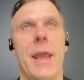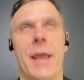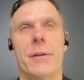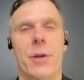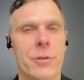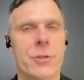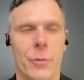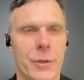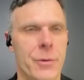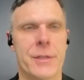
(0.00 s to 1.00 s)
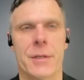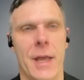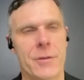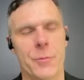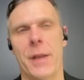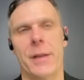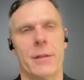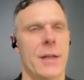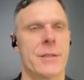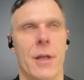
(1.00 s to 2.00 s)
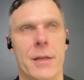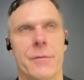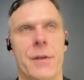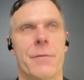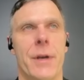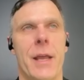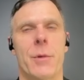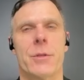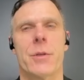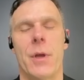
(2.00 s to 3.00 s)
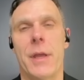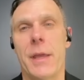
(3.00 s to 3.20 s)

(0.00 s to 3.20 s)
and also increases lifespan in lots and lots of different animals.